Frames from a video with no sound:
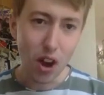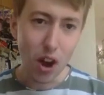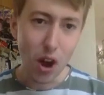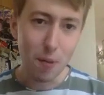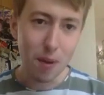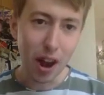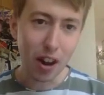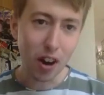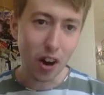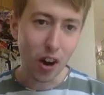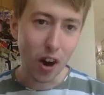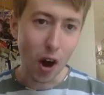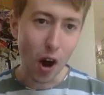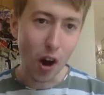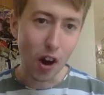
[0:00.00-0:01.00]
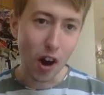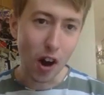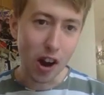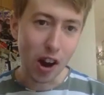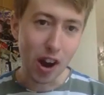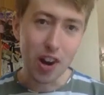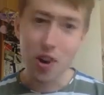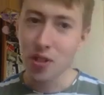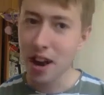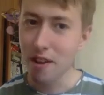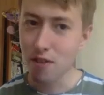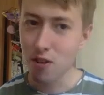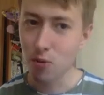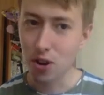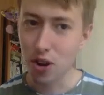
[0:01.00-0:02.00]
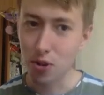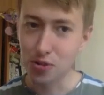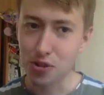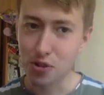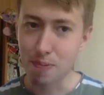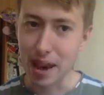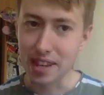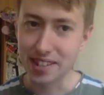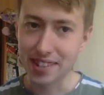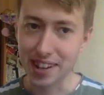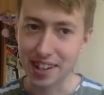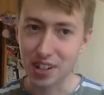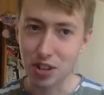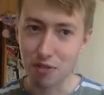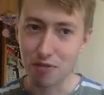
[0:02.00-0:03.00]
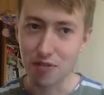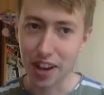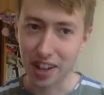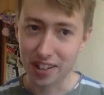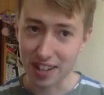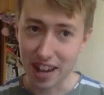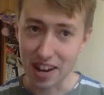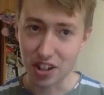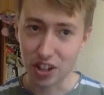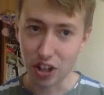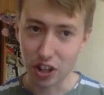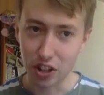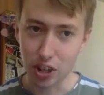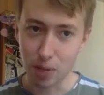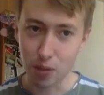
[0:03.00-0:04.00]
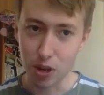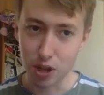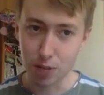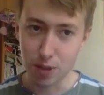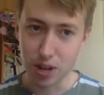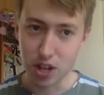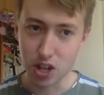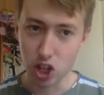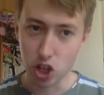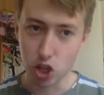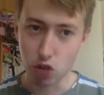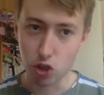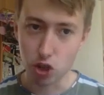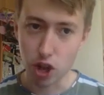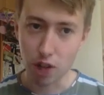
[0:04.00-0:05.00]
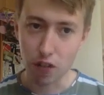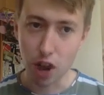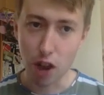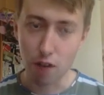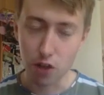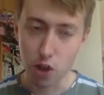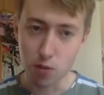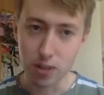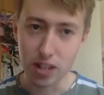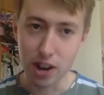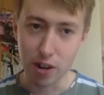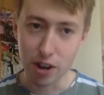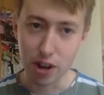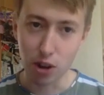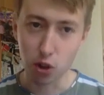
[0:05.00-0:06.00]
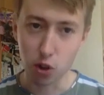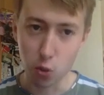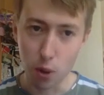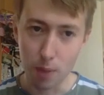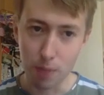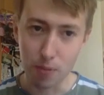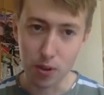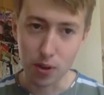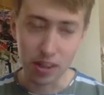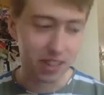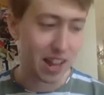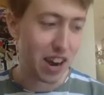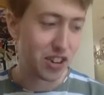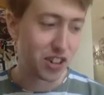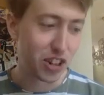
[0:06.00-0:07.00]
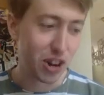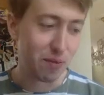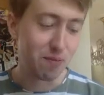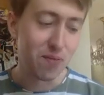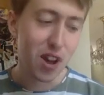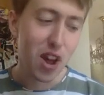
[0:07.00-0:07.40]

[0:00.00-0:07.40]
And I know that everyone knows the basics of extension and summary speeches. You just have to have new material to whip the extension,